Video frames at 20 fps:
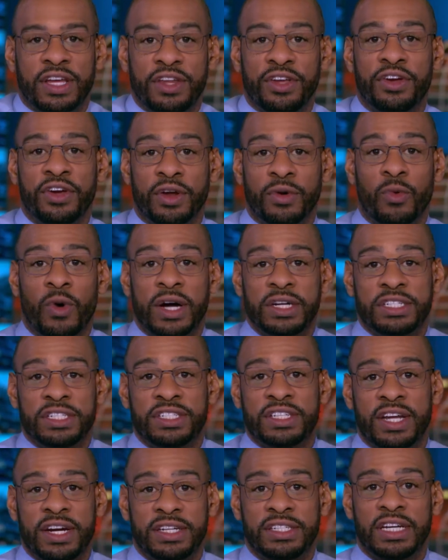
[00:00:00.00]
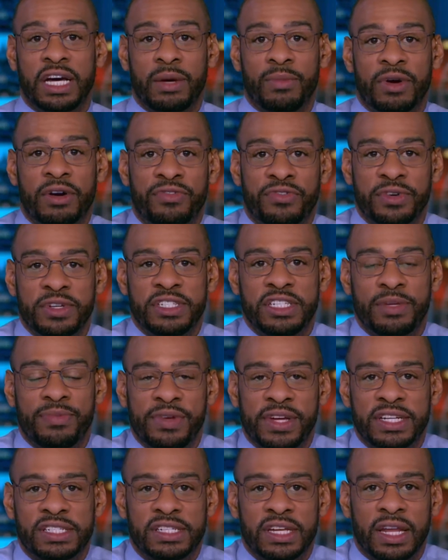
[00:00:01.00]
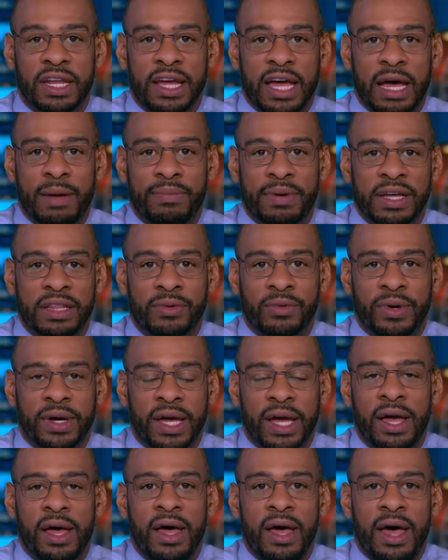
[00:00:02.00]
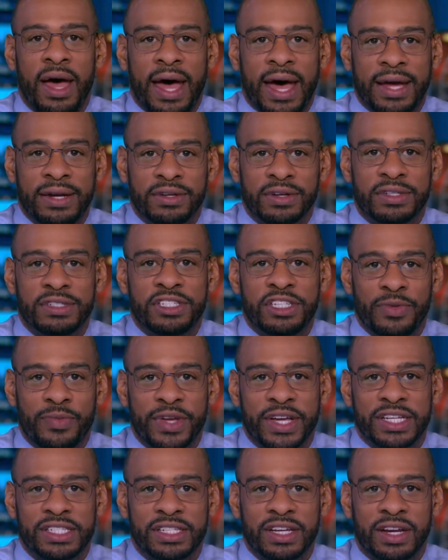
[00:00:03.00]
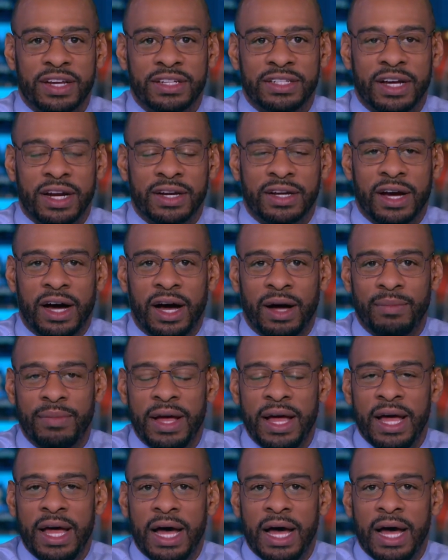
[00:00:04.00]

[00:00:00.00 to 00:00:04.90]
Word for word: and you can watch us anytime on our free CBS LA app, by the way, and on CBSLA.com.